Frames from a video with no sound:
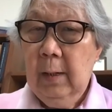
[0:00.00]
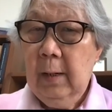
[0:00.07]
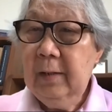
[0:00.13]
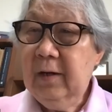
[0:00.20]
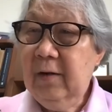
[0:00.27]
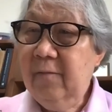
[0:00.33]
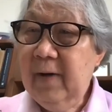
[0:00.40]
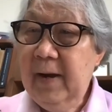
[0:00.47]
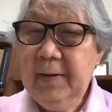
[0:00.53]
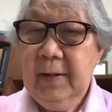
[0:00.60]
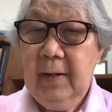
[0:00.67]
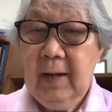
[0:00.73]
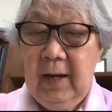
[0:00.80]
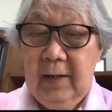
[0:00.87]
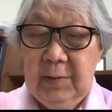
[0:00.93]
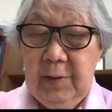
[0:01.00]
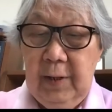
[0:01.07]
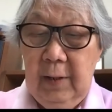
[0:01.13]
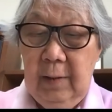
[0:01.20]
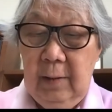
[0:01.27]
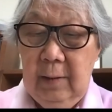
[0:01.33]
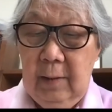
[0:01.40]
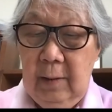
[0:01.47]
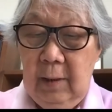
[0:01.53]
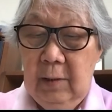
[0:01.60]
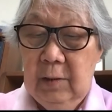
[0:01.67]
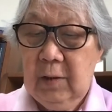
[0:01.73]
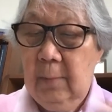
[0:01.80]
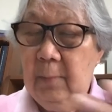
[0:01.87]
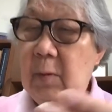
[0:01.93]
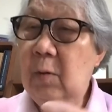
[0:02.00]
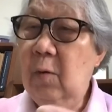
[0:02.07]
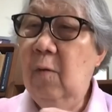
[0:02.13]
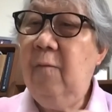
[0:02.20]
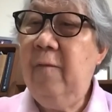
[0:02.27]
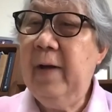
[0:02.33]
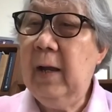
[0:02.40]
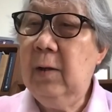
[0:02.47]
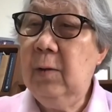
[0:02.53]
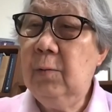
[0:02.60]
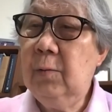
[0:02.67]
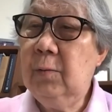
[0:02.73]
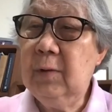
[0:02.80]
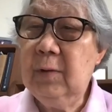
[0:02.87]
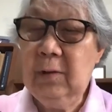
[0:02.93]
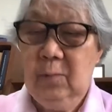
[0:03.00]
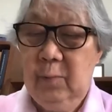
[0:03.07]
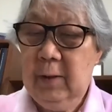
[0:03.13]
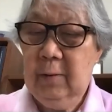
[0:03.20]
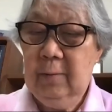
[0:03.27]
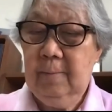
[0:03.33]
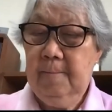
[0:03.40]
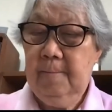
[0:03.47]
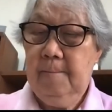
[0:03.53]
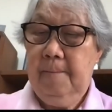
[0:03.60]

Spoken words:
A divided ASEAN is of no value to the world.